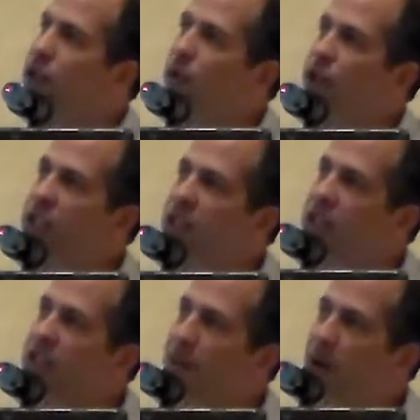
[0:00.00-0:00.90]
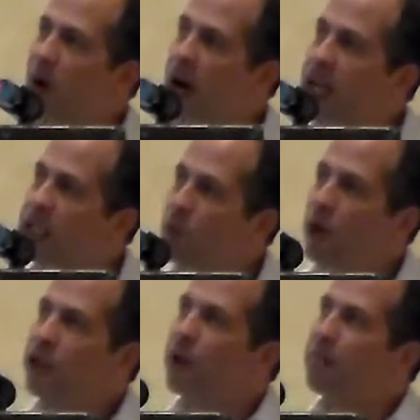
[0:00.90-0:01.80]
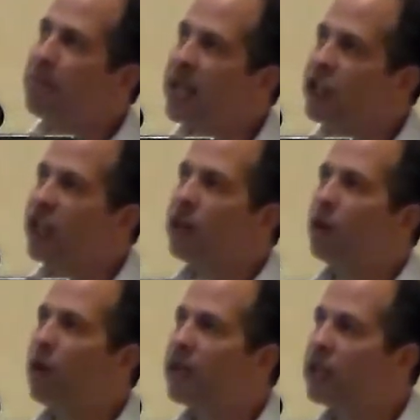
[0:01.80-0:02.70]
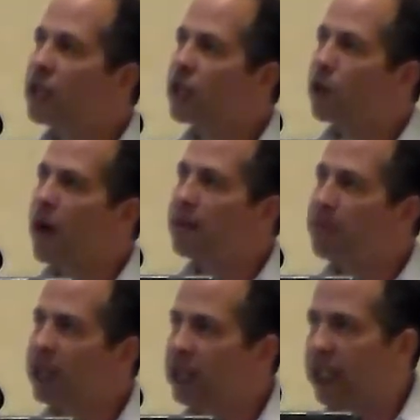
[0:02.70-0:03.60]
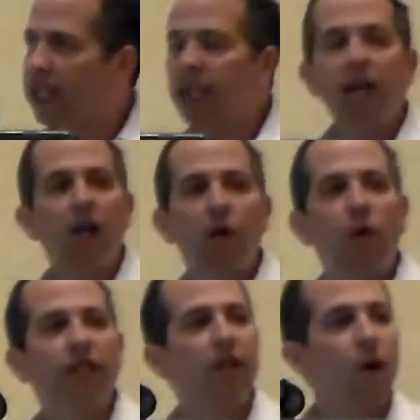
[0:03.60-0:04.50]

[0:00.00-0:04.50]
So just to summarize, when you're impeaching the witness's credibility, when